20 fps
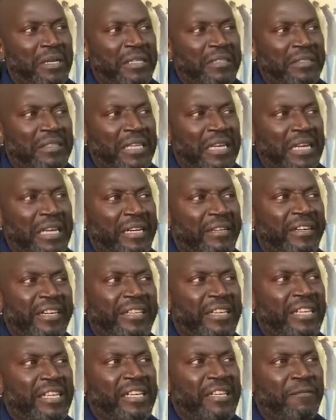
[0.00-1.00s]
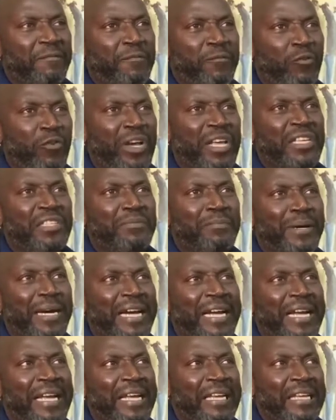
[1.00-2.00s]
is greatly influenced
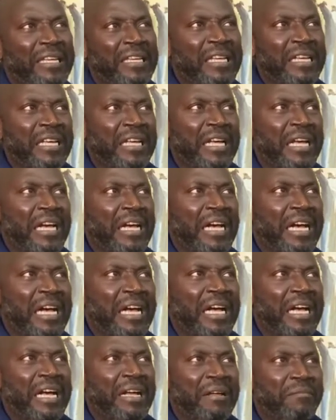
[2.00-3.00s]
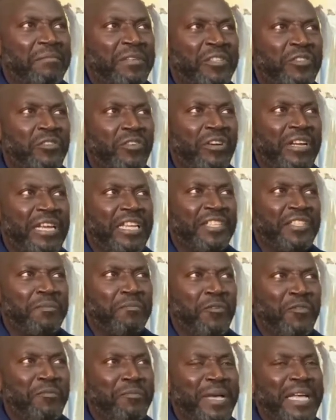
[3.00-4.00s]
by the
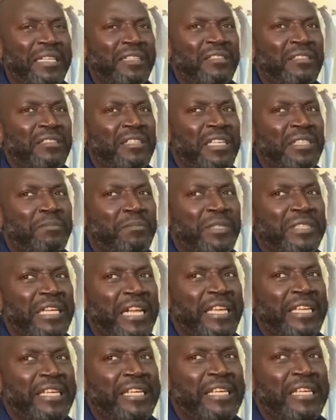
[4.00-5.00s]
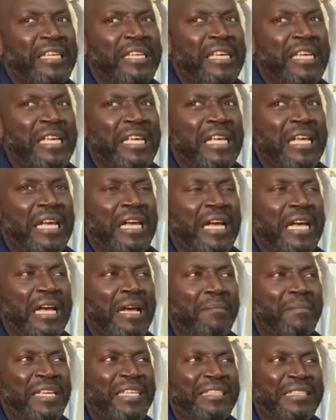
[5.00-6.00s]
surrealist movement, especially
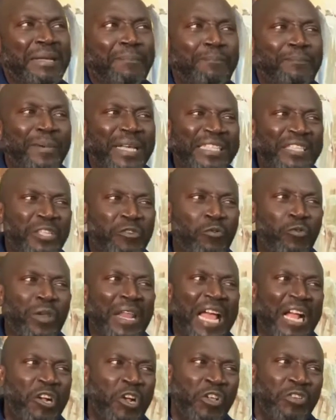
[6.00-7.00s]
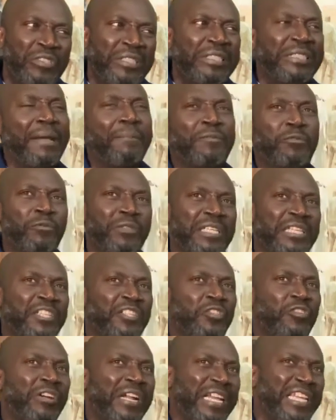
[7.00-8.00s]
it's a particular concept within
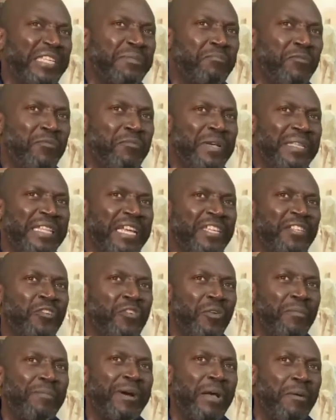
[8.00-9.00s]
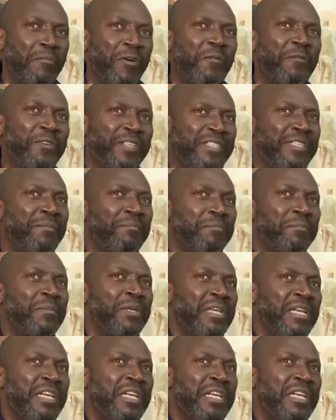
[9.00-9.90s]
the surrealist movement that is called biomorphism,